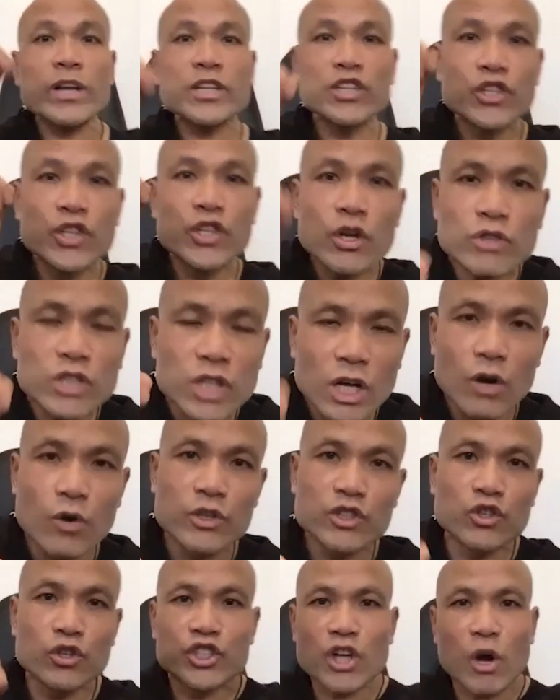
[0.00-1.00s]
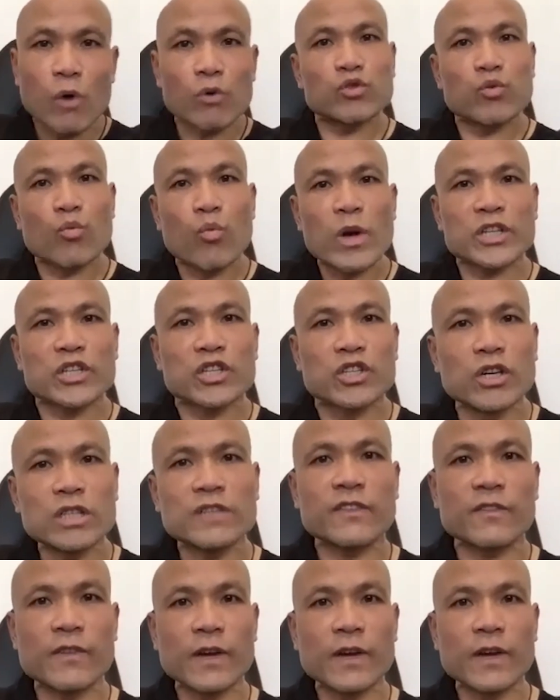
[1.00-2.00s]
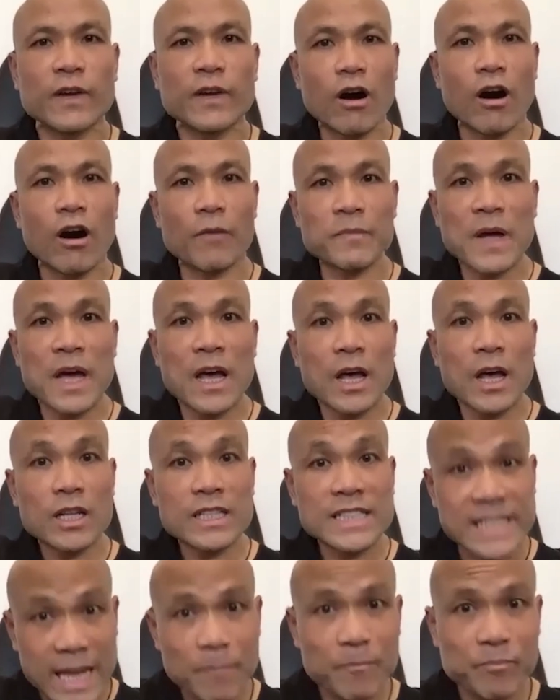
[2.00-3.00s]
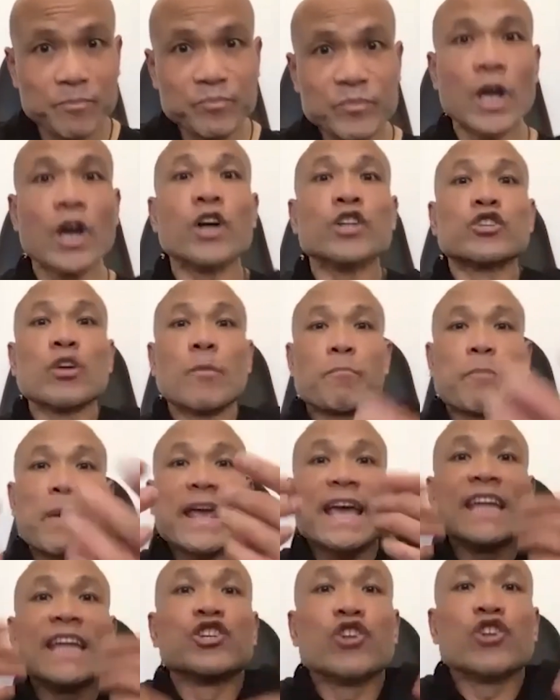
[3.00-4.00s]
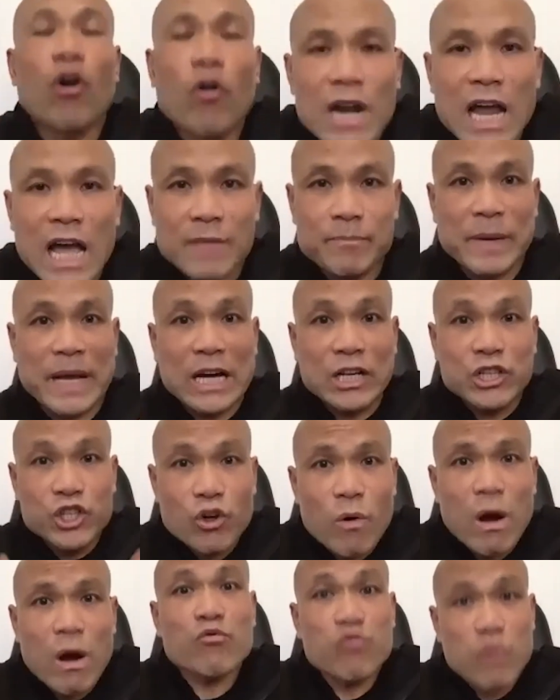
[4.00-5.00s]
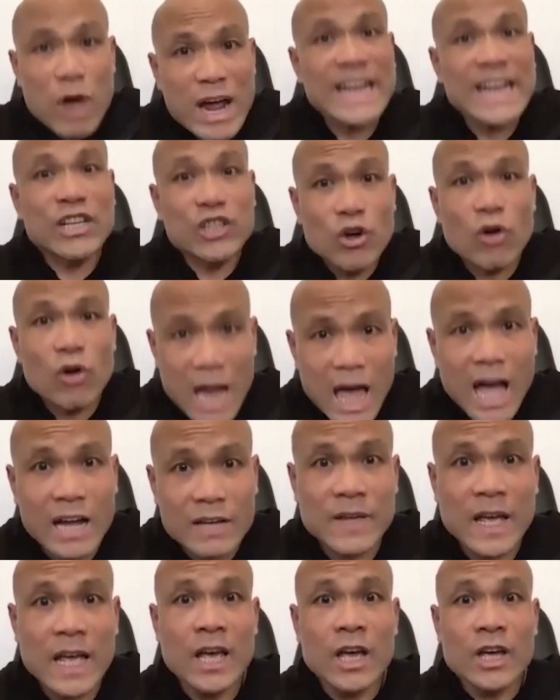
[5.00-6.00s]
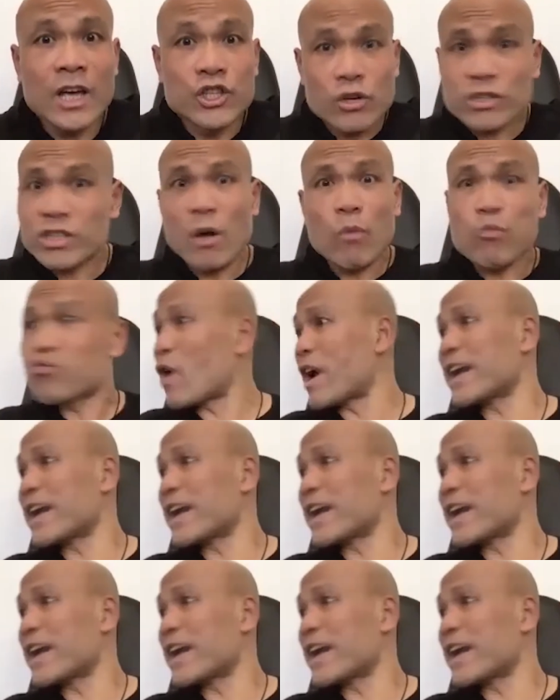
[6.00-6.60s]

you do is you chose what good of them to bring in your life because you are running your life. You don't running